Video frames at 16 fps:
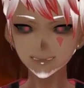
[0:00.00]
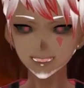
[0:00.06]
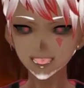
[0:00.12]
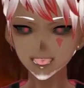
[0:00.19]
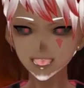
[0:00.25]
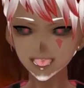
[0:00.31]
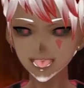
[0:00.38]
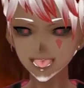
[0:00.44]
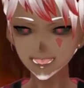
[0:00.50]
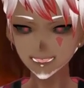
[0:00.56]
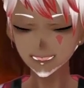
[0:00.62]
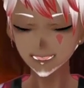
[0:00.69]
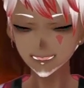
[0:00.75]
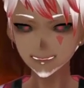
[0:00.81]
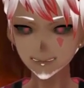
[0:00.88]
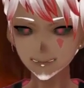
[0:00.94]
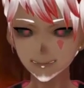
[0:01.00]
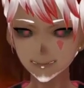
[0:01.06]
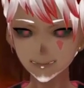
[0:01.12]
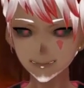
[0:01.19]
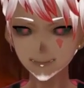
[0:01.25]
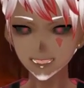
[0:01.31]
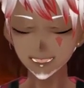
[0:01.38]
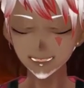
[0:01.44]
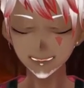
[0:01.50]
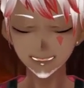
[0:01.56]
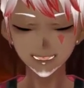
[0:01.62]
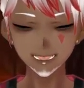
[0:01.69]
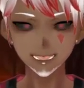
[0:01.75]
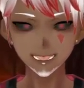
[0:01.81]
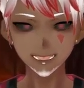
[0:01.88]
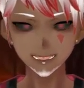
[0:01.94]
but it's been
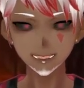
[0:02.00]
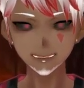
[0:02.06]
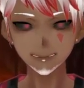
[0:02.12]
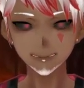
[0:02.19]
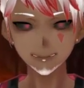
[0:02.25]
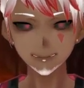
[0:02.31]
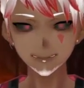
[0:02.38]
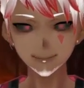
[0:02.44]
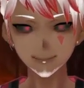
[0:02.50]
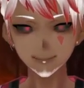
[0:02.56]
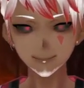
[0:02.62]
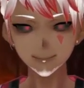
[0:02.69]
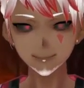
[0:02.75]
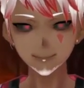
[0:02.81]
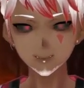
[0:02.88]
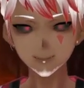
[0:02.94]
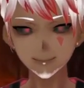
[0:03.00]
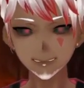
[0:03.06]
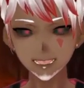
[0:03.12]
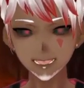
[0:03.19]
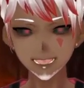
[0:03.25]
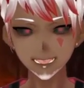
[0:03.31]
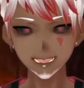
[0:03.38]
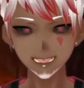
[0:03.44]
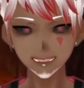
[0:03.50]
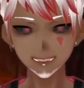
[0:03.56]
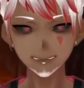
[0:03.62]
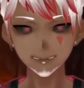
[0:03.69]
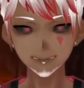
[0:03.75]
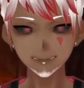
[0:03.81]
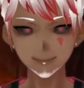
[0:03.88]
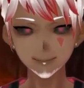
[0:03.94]
years. It's been
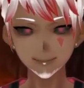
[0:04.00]
years